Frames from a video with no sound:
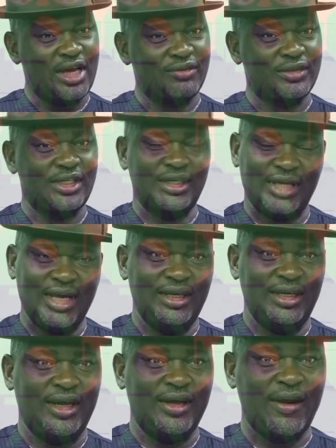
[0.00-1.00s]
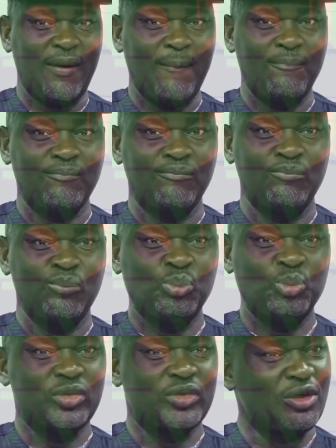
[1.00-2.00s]
have said earlier.
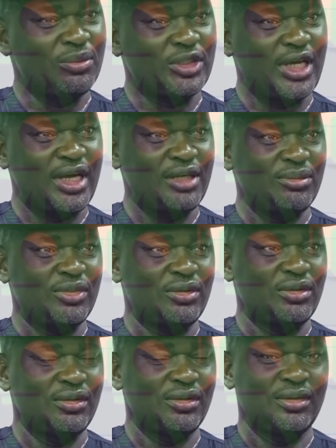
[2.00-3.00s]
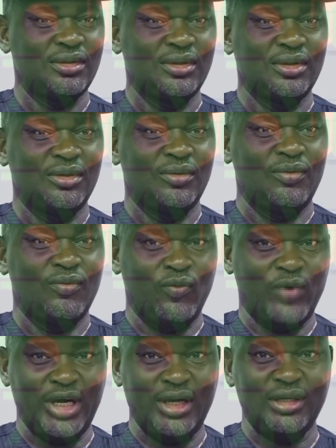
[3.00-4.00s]
Sometimes
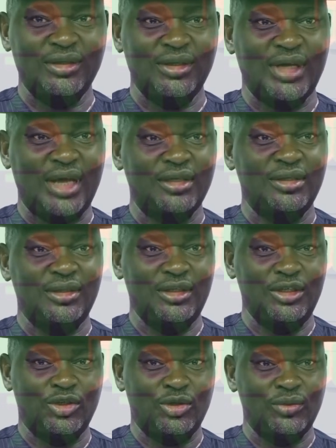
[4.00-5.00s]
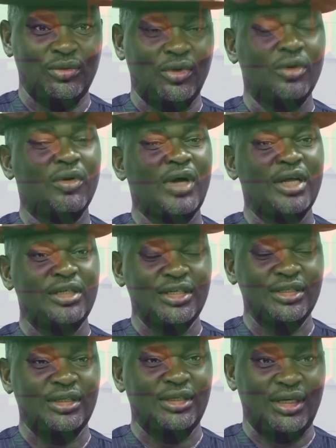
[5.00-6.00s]
when an issue or an
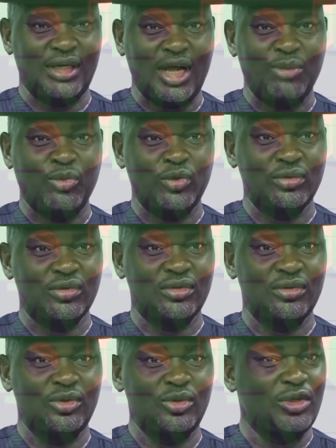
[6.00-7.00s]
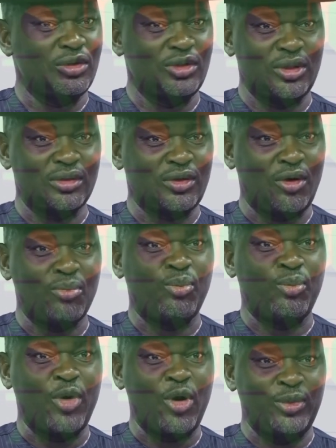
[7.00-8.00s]
incident happens, you don't just come
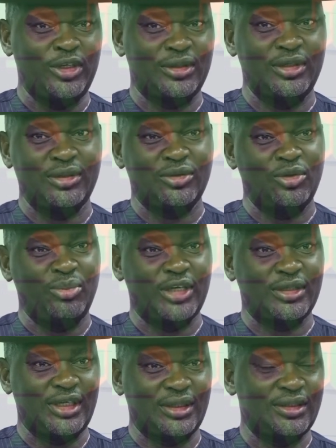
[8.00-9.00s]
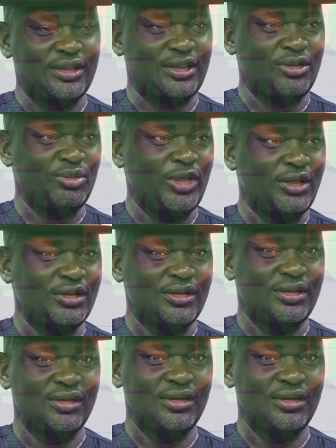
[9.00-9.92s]
publicly to make certain statements.